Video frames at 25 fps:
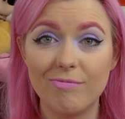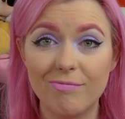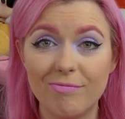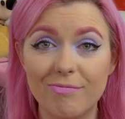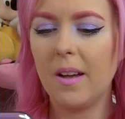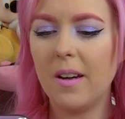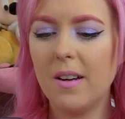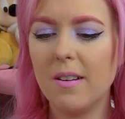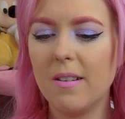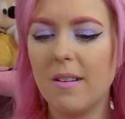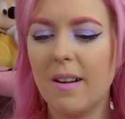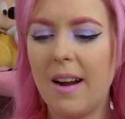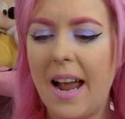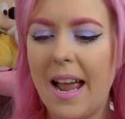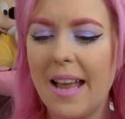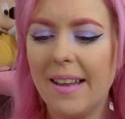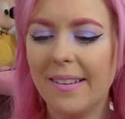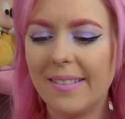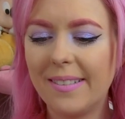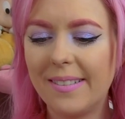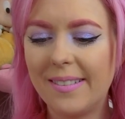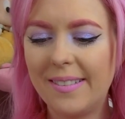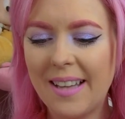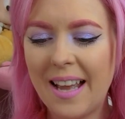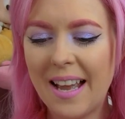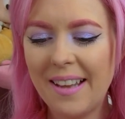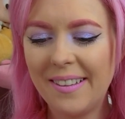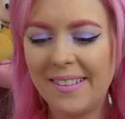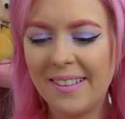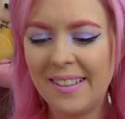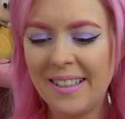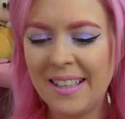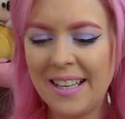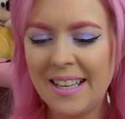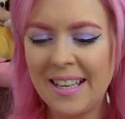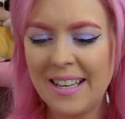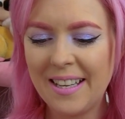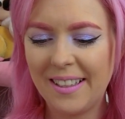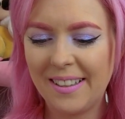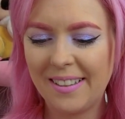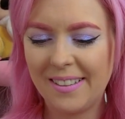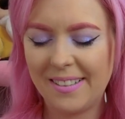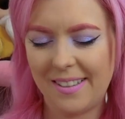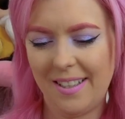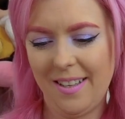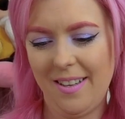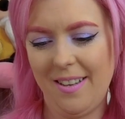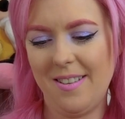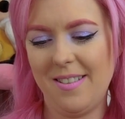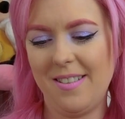Alright,
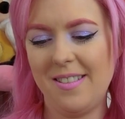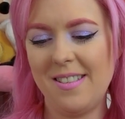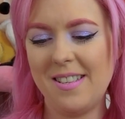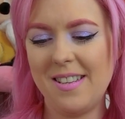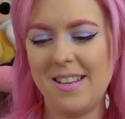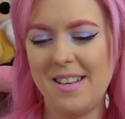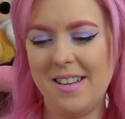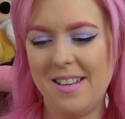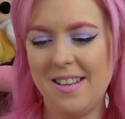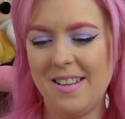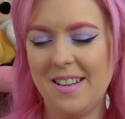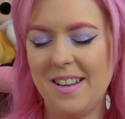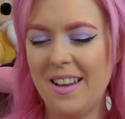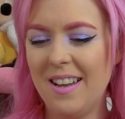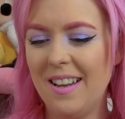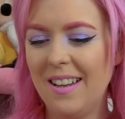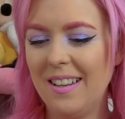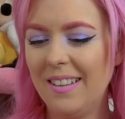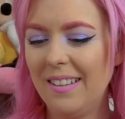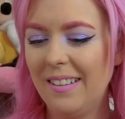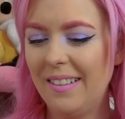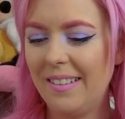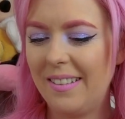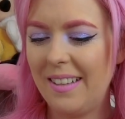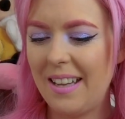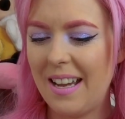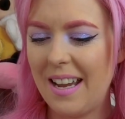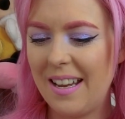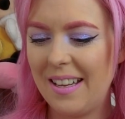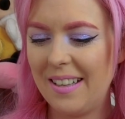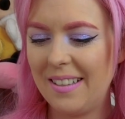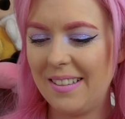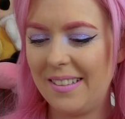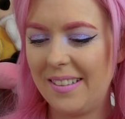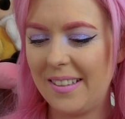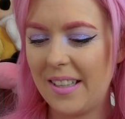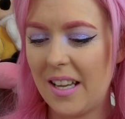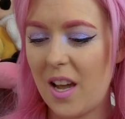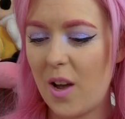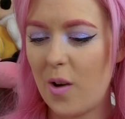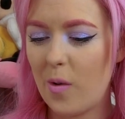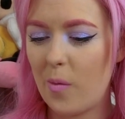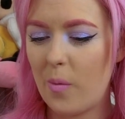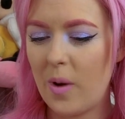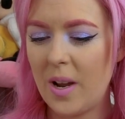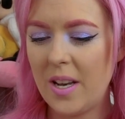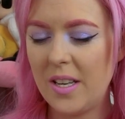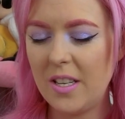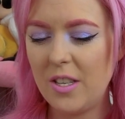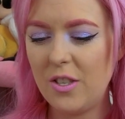Sassyington says,
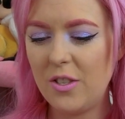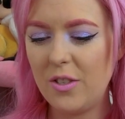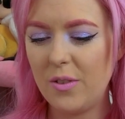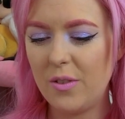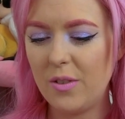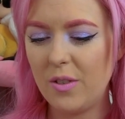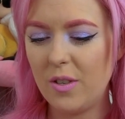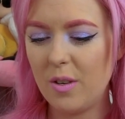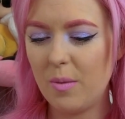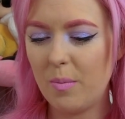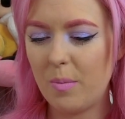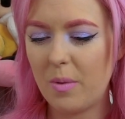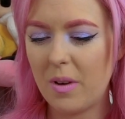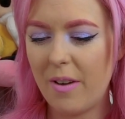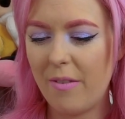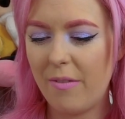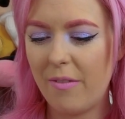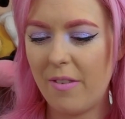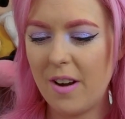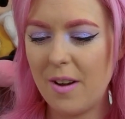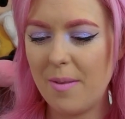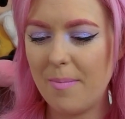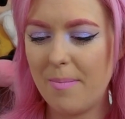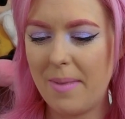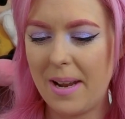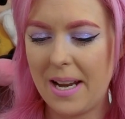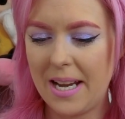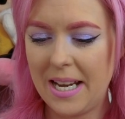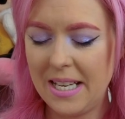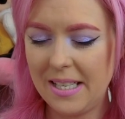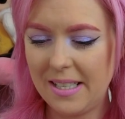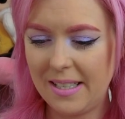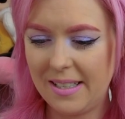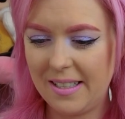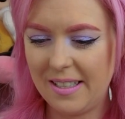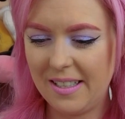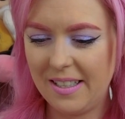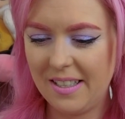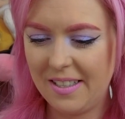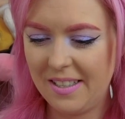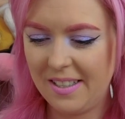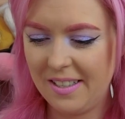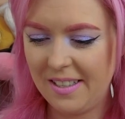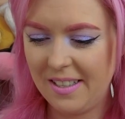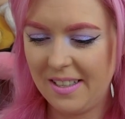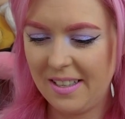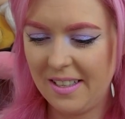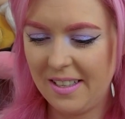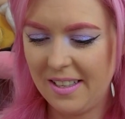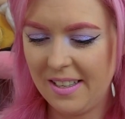when did you and your boyfriend meet?
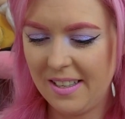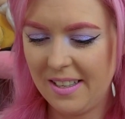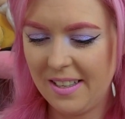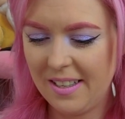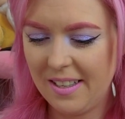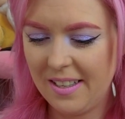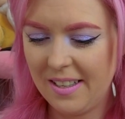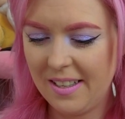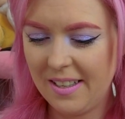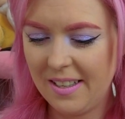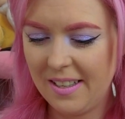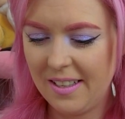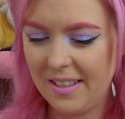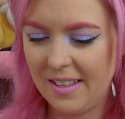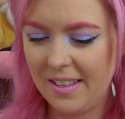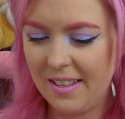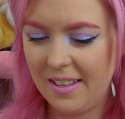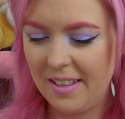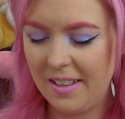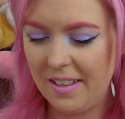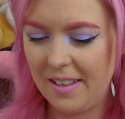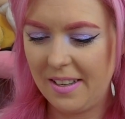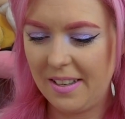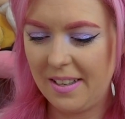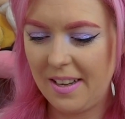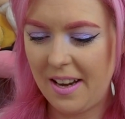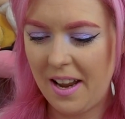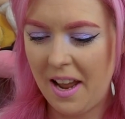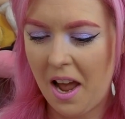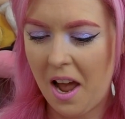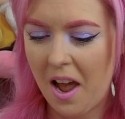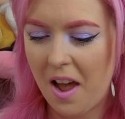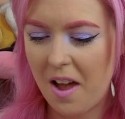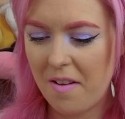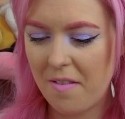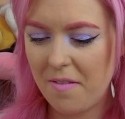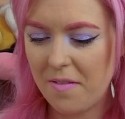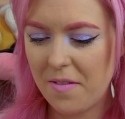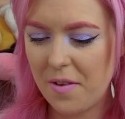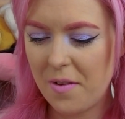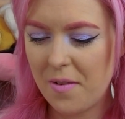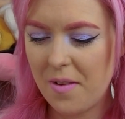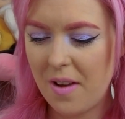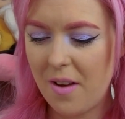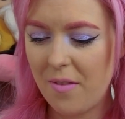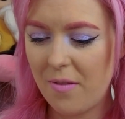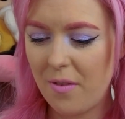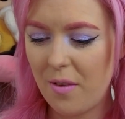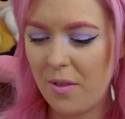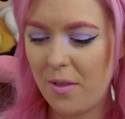And have you
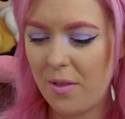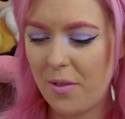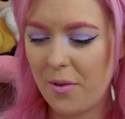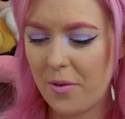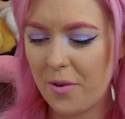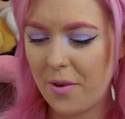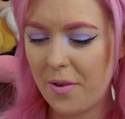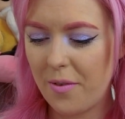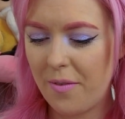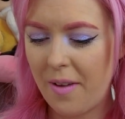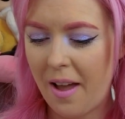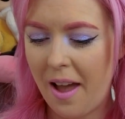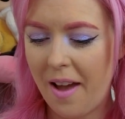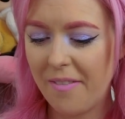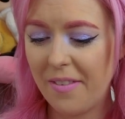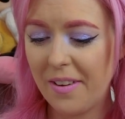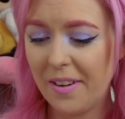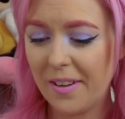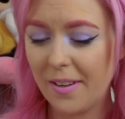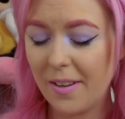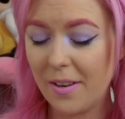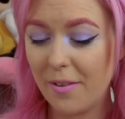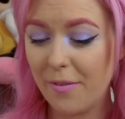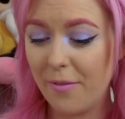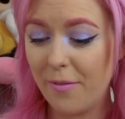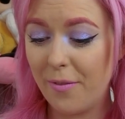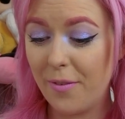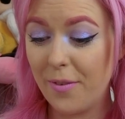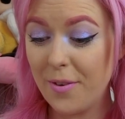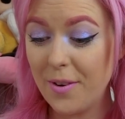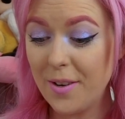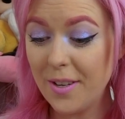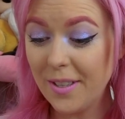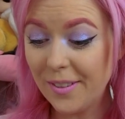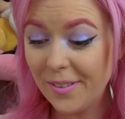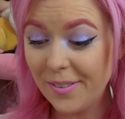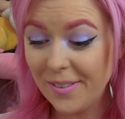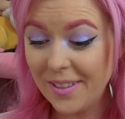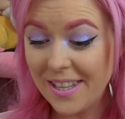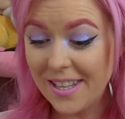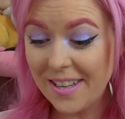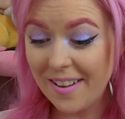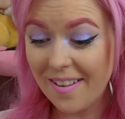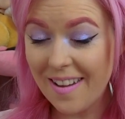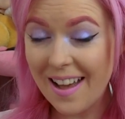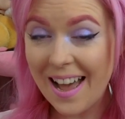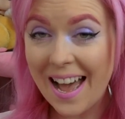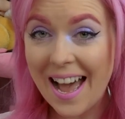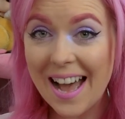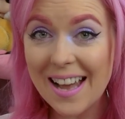ever thought of having a divorce with
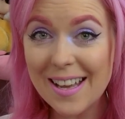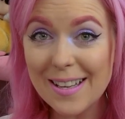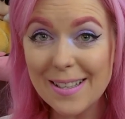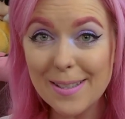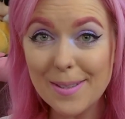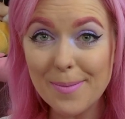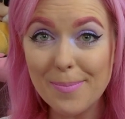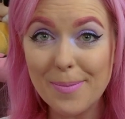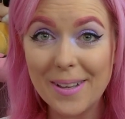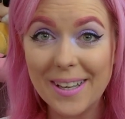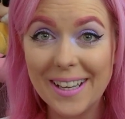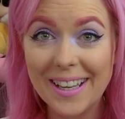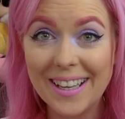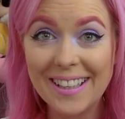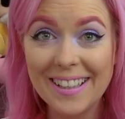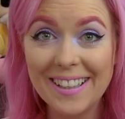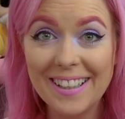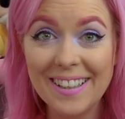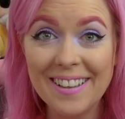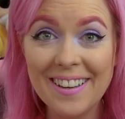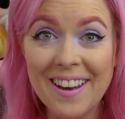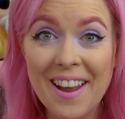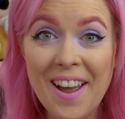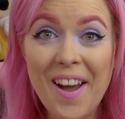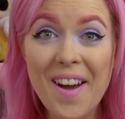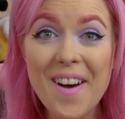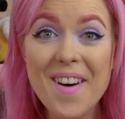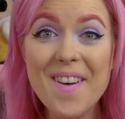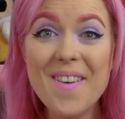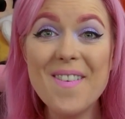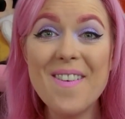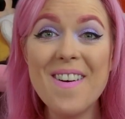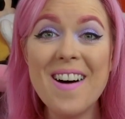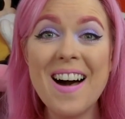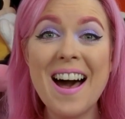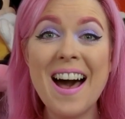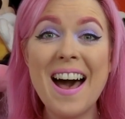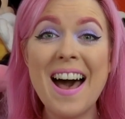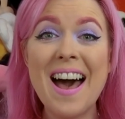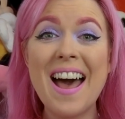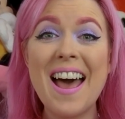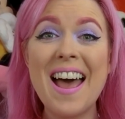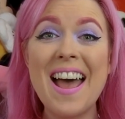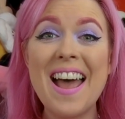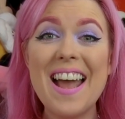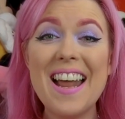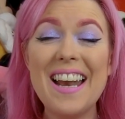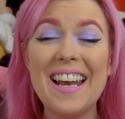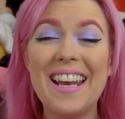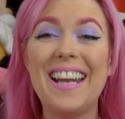your husband?
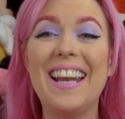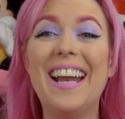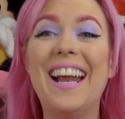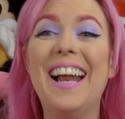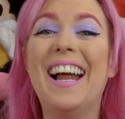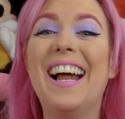What?